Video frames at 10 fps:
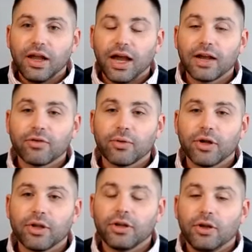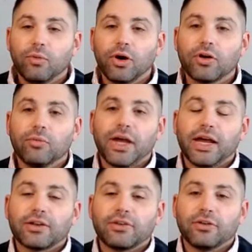Hi, everyone. Welcome
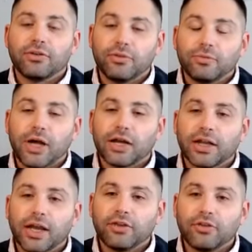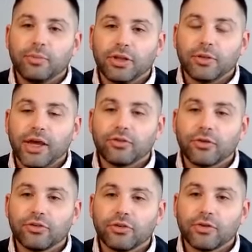back to the podcast of Being the Best
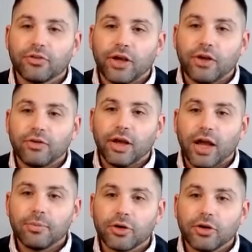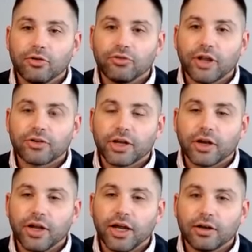Version of Yourself. I'm your host, Dr.
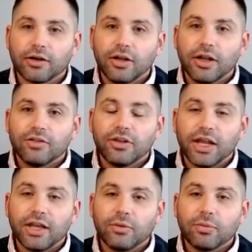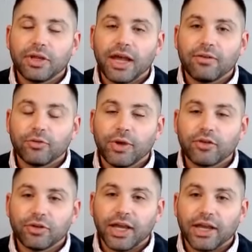Carey Heller. Today, we have a
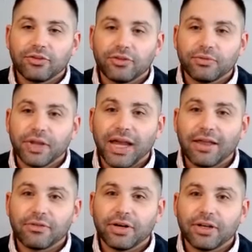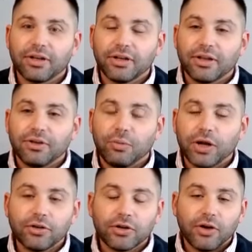special guest, Catherine.
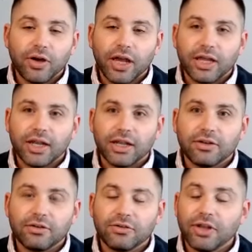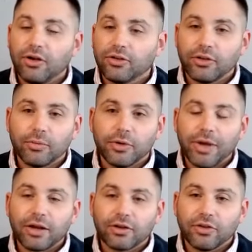Why don't you go ahead and tell us a little bit
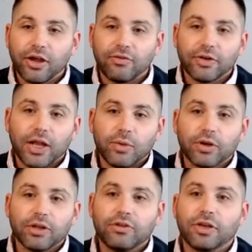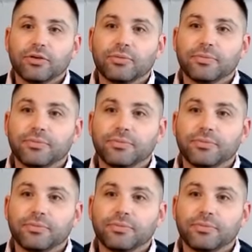about yourself and, and what you do?